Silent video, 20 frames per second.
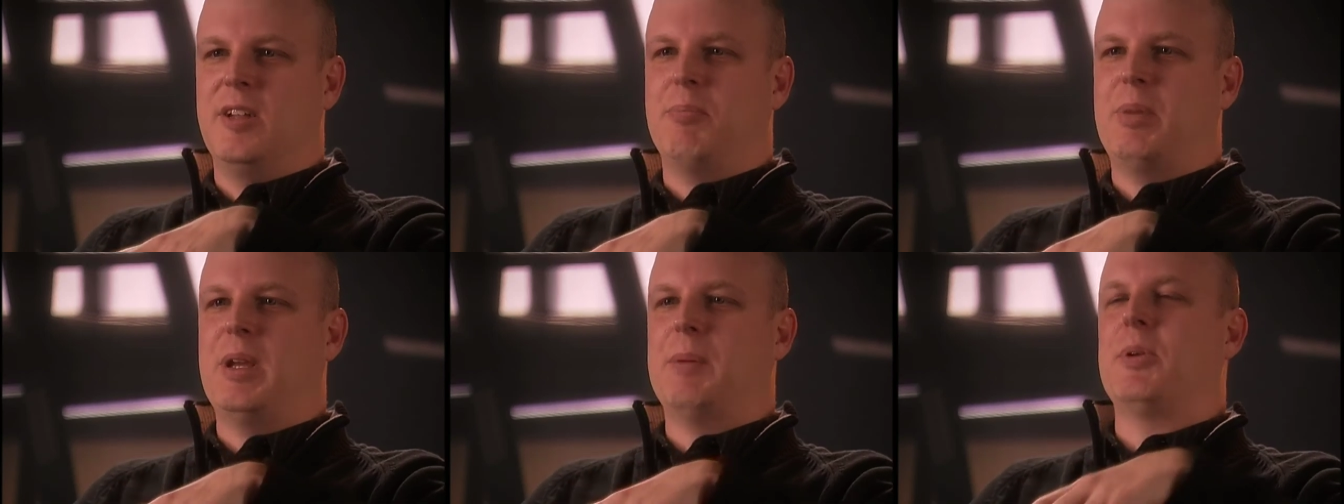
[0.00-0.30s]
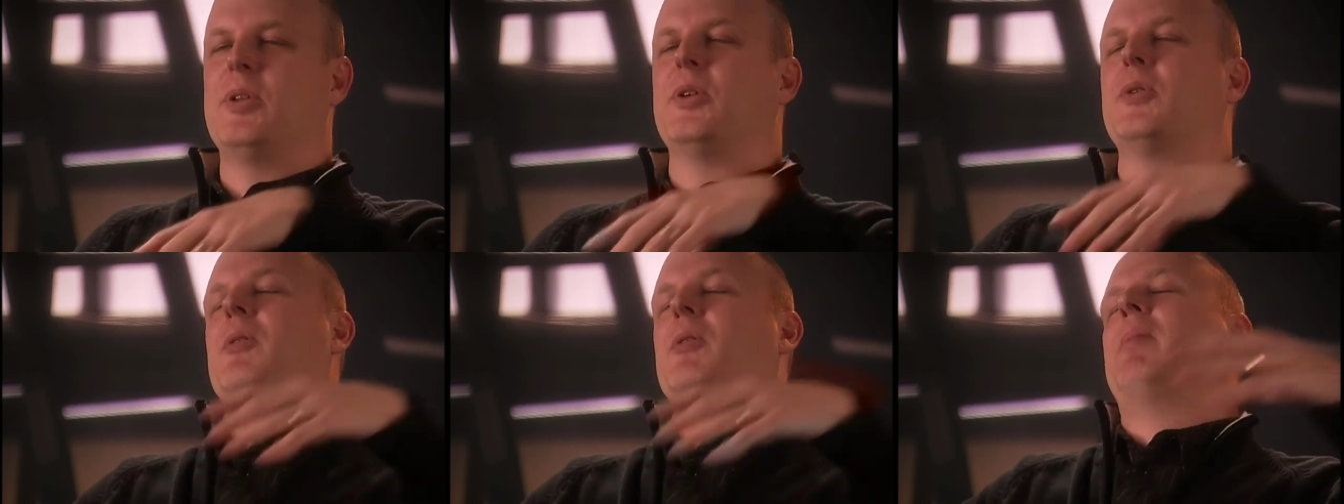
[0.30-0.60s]

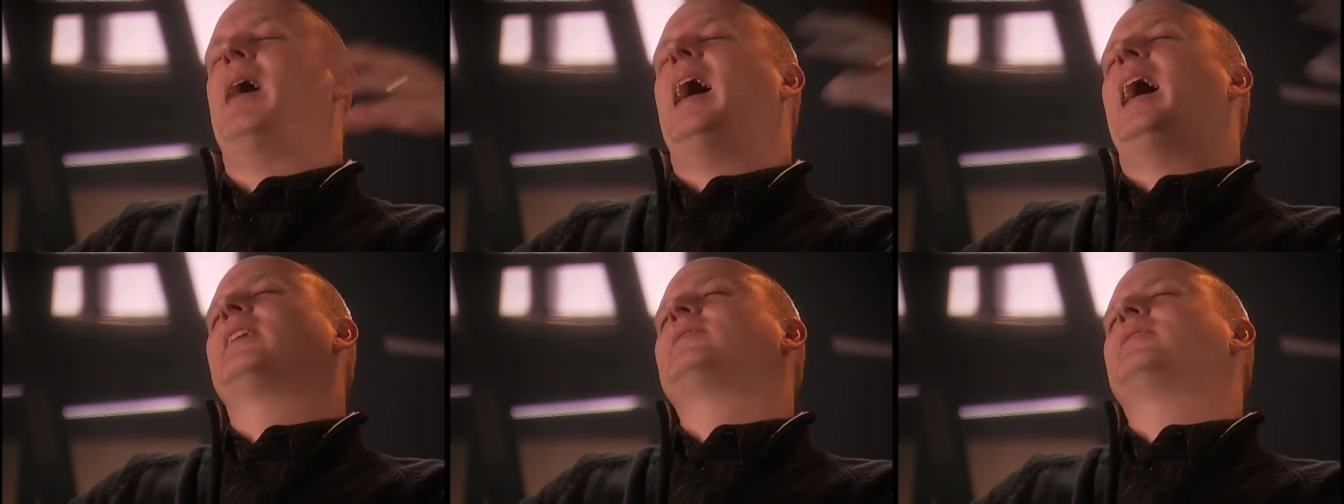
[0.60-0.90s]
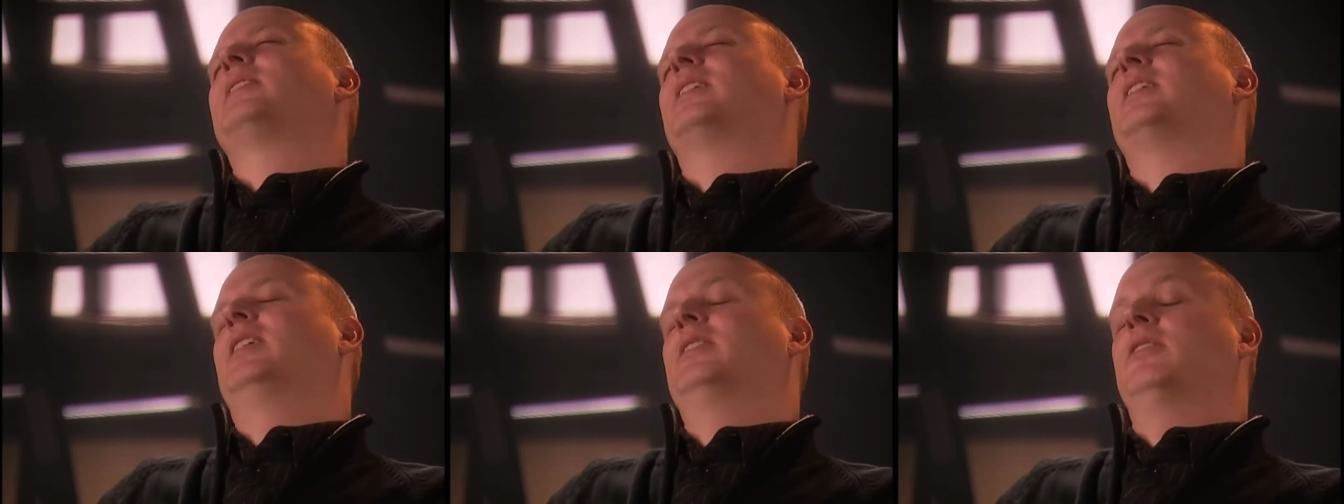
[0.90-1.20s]
people who are passed
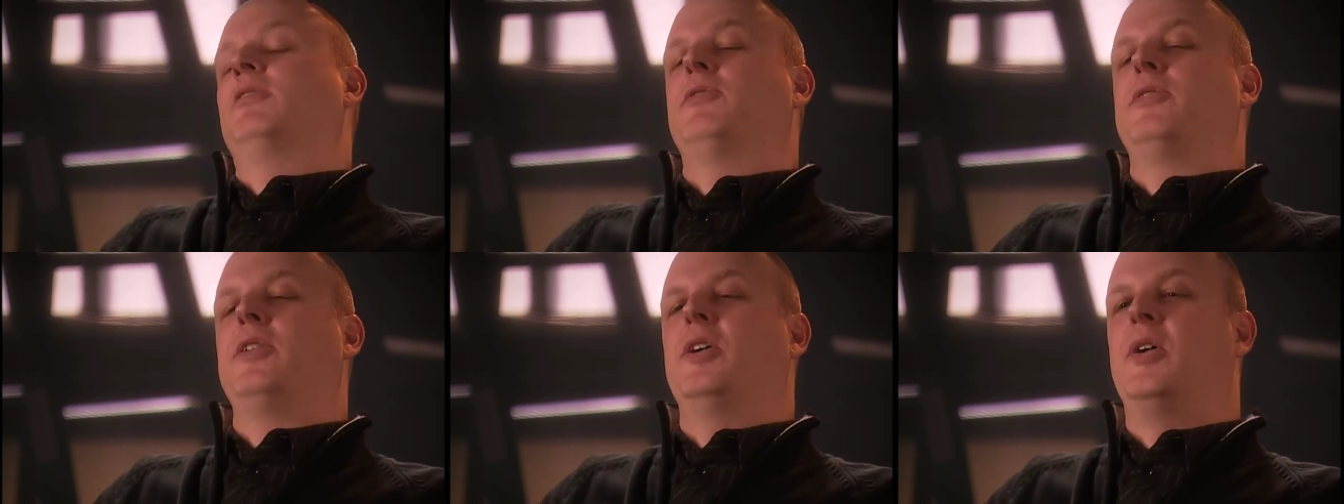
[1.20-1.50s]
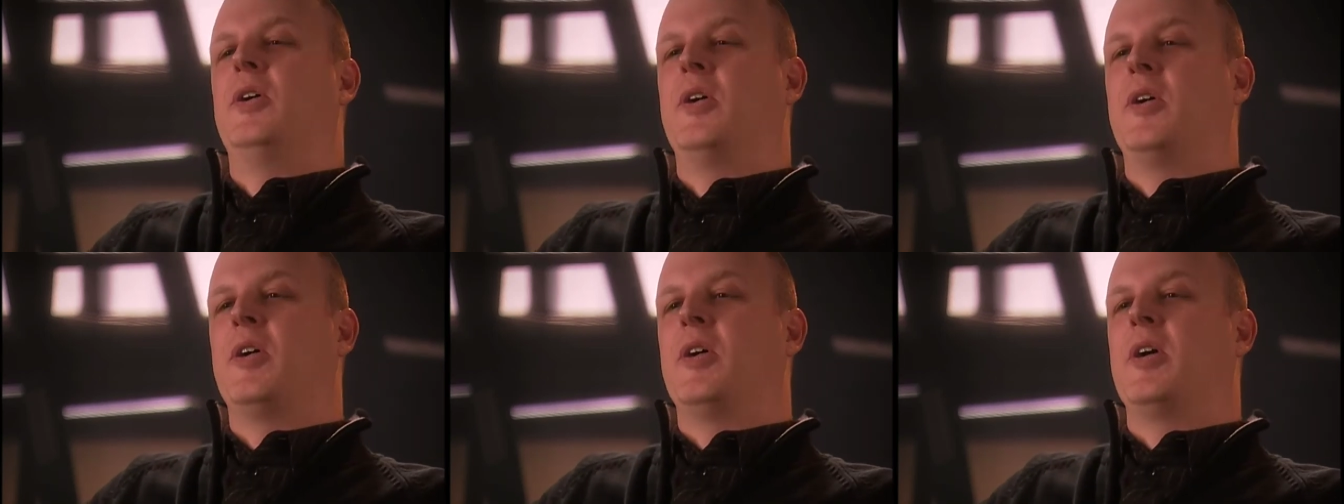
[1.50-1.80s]
out on the
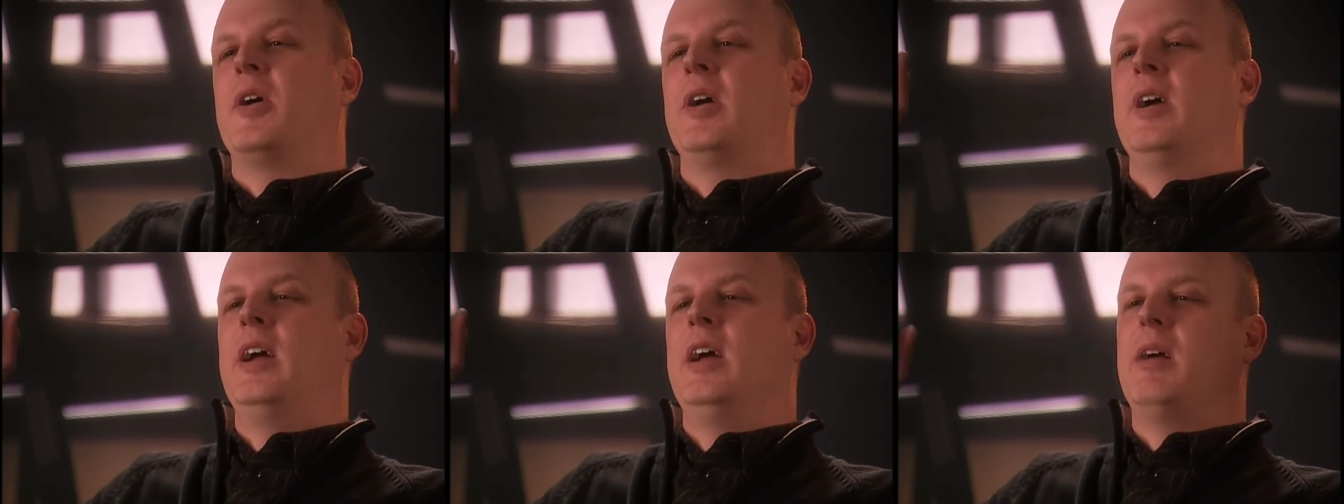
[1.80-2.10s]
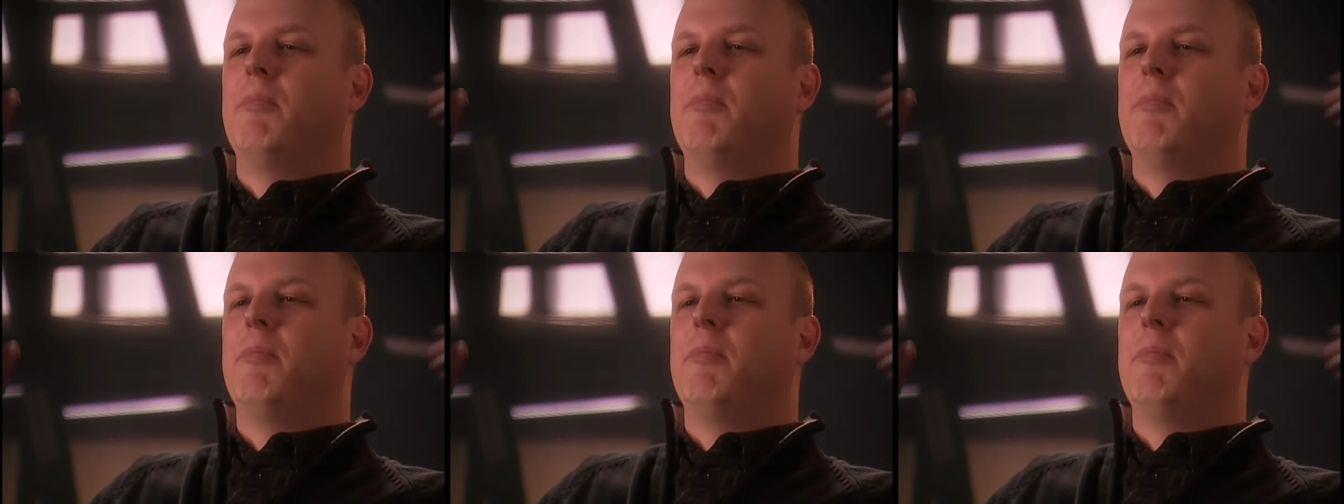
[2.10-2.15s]
floor,